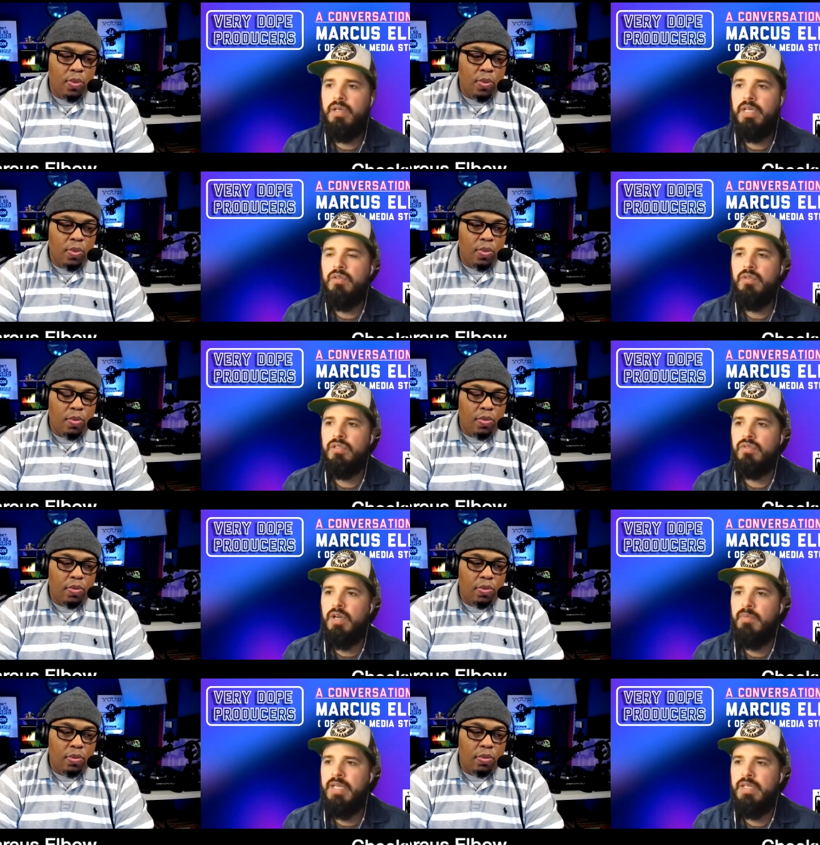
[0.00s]
Speaker 1: can you
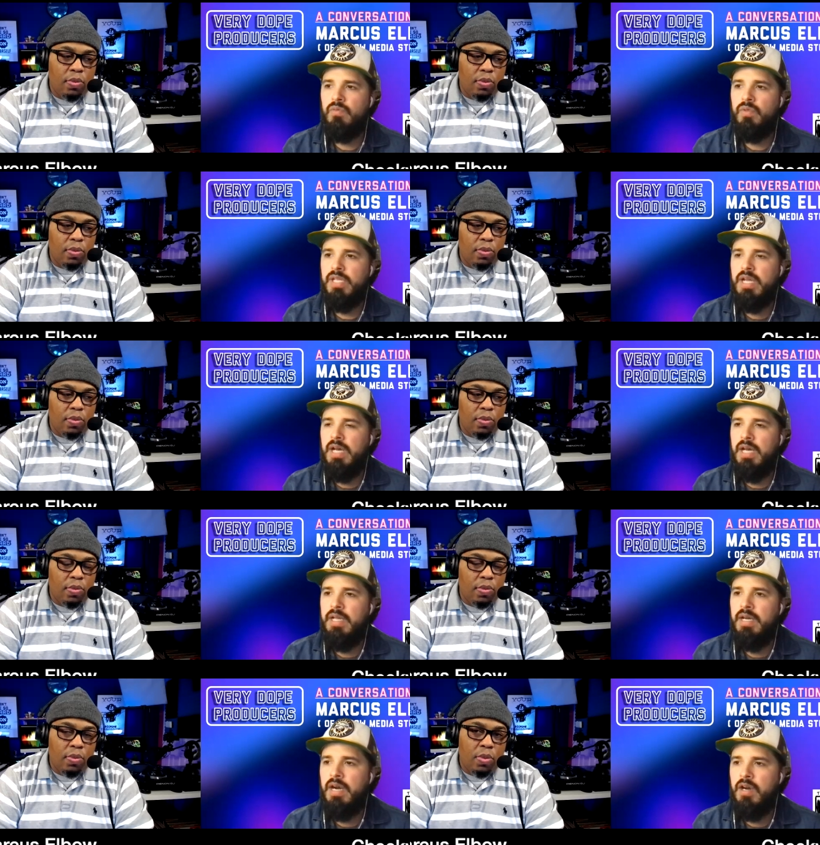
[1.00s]
describe that? Is was it
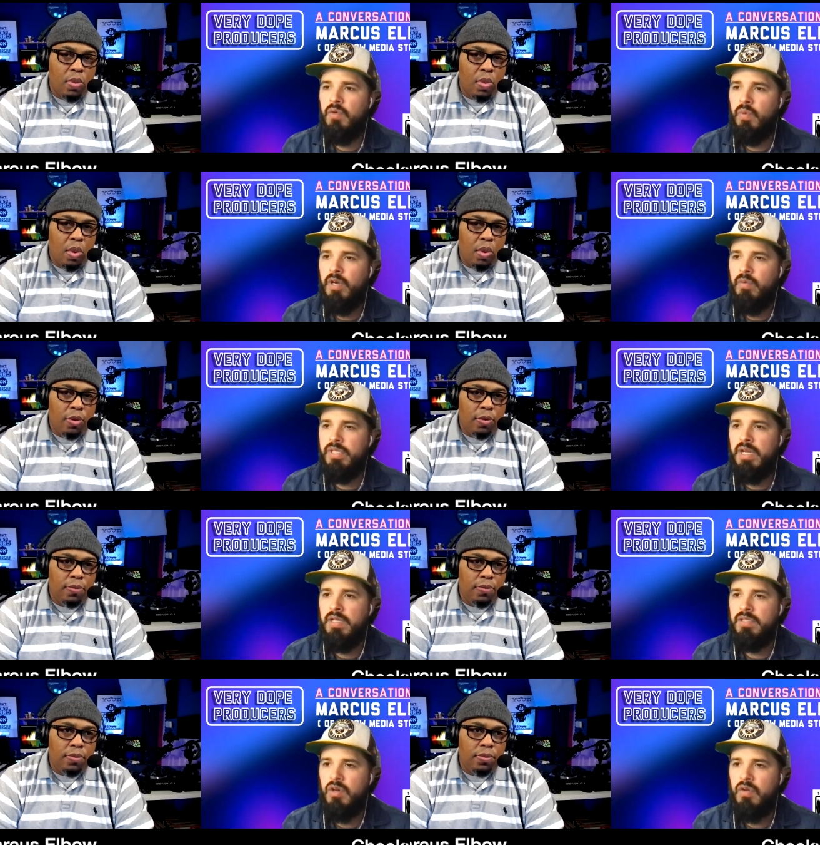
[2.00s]
on hardware? Was it
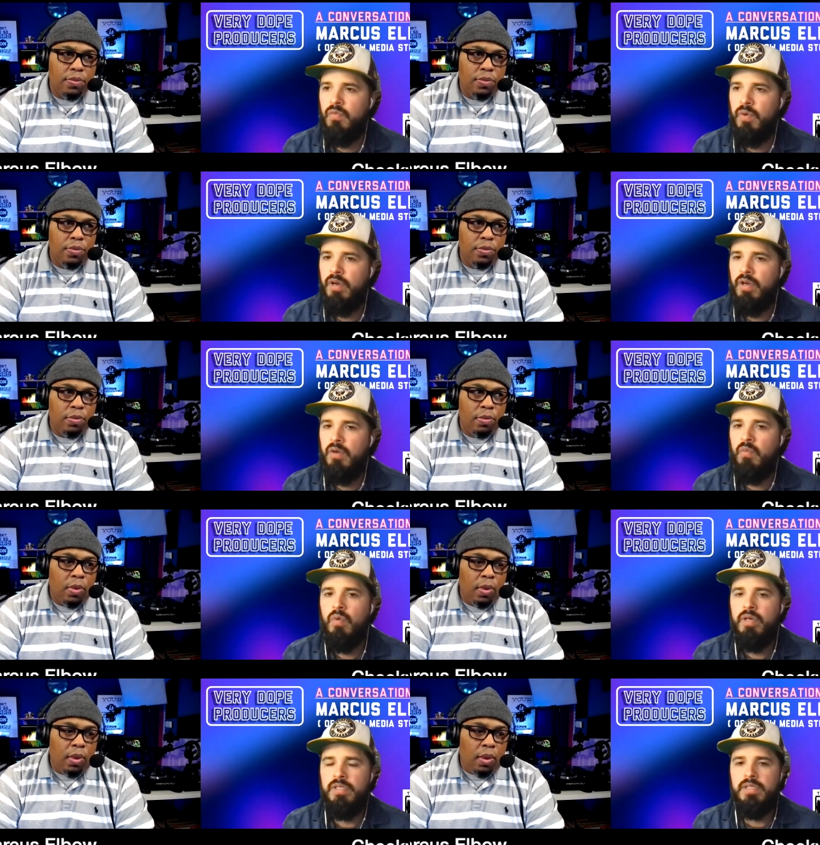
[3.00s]
on software? And
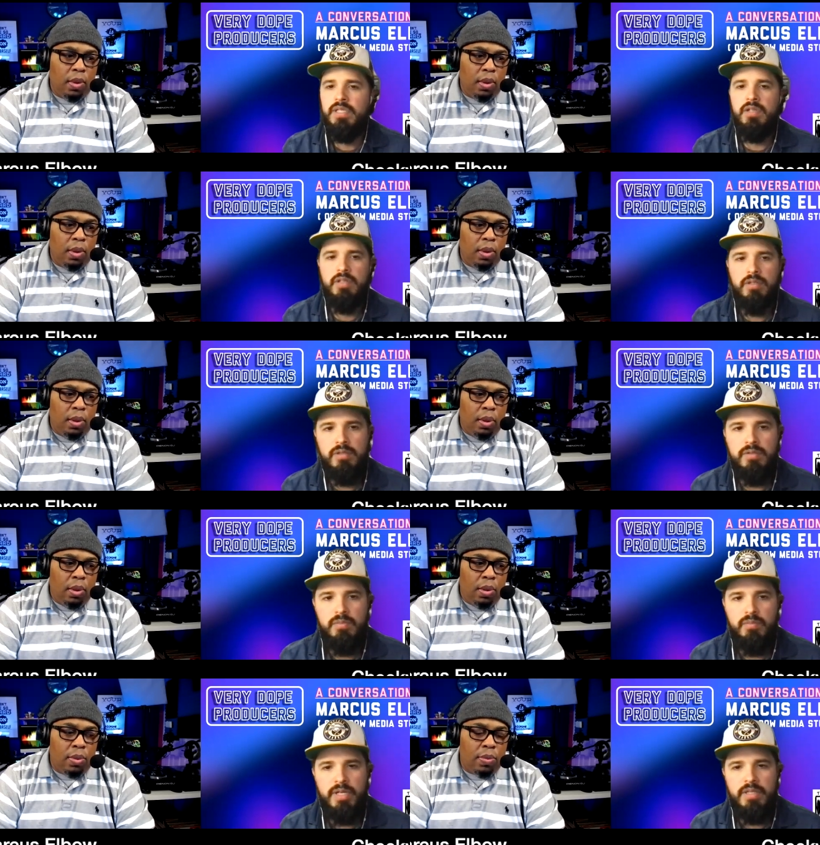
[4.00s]
what is the gear that you're
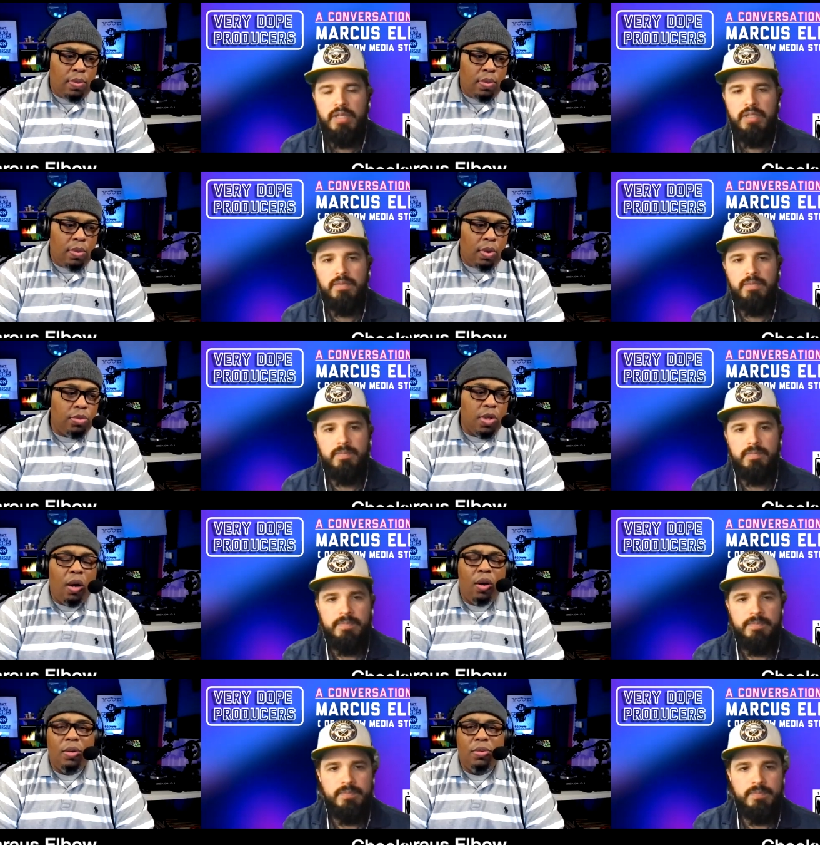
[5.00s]
using back then? It was
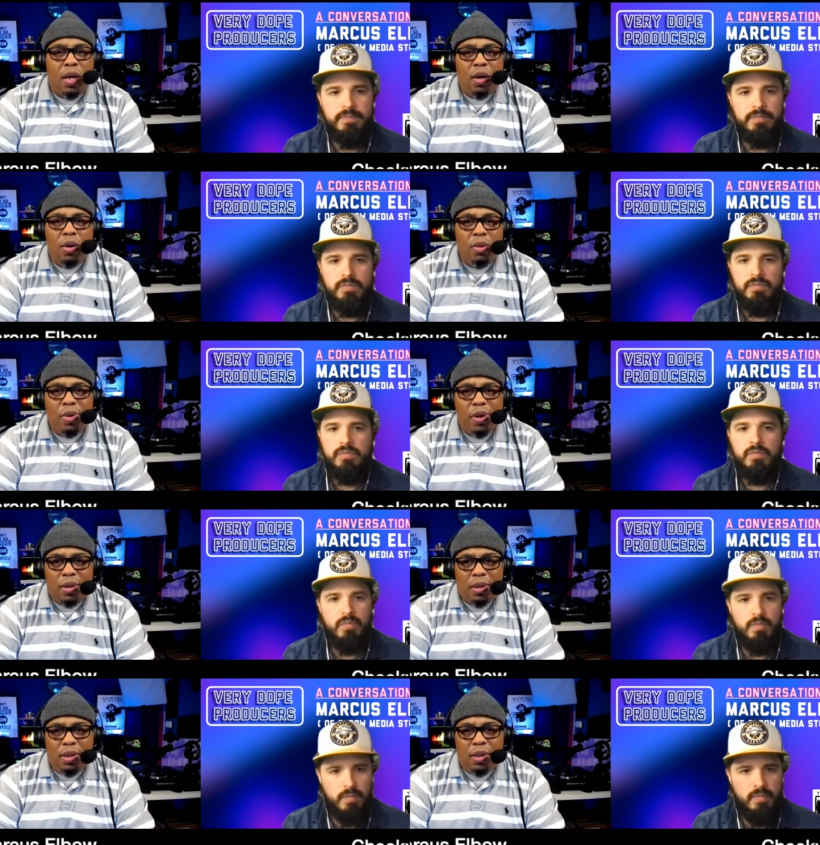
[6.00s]
Speaker 2: all it was all hardware.
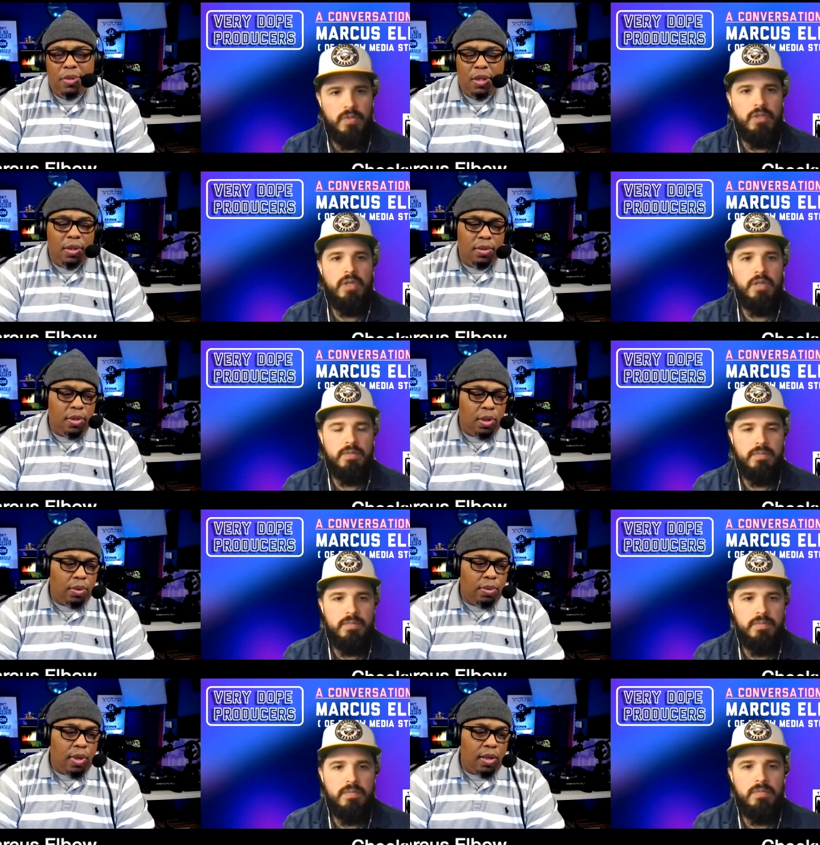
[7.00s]
I mean, yeah,
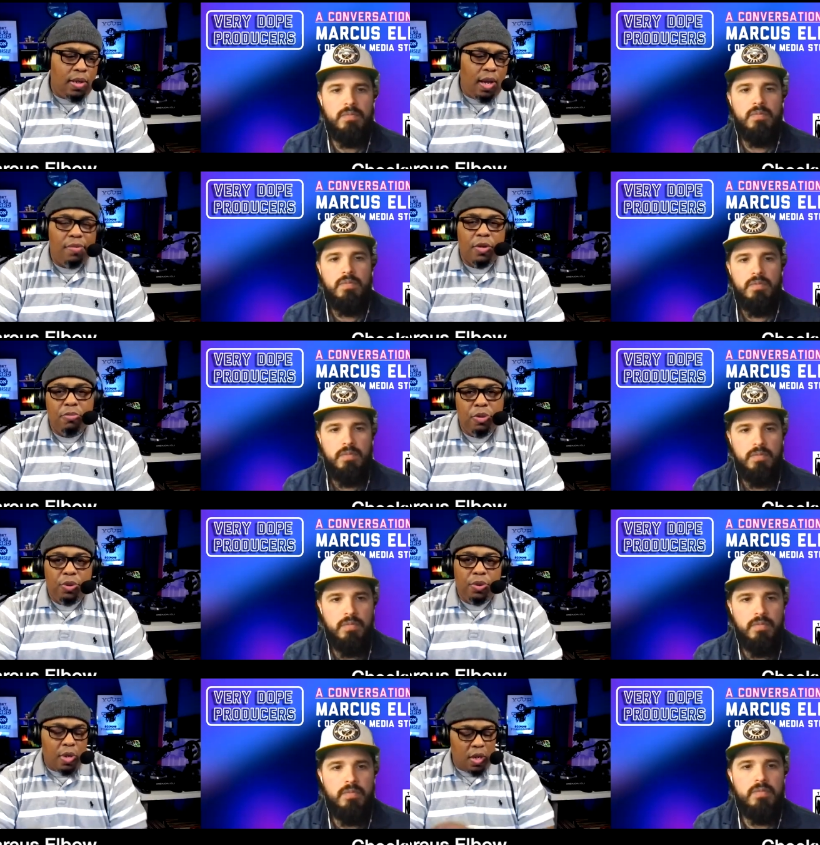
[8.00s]
I didn't have a
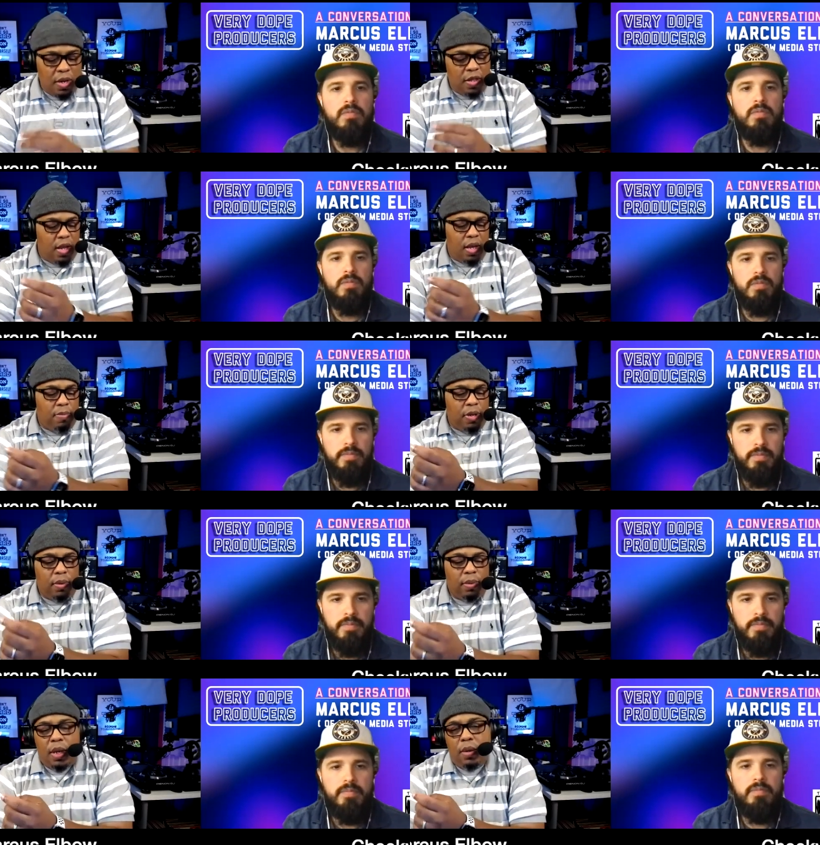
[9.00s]
computer or none of that. I
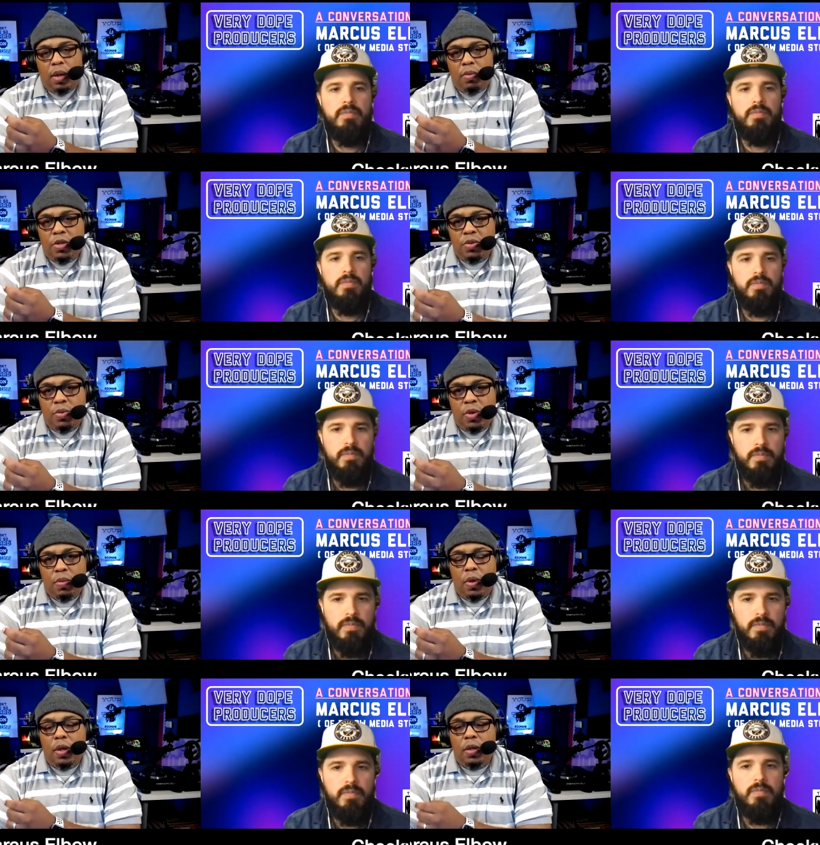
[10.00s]
mean, that, that wasn't what it
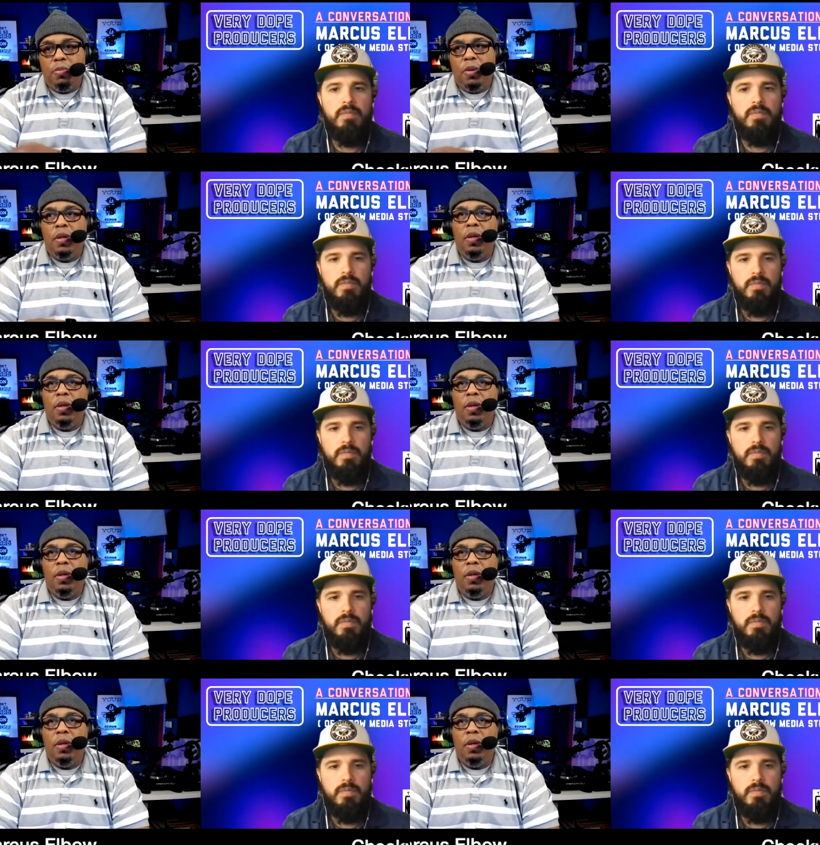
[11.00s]
was. But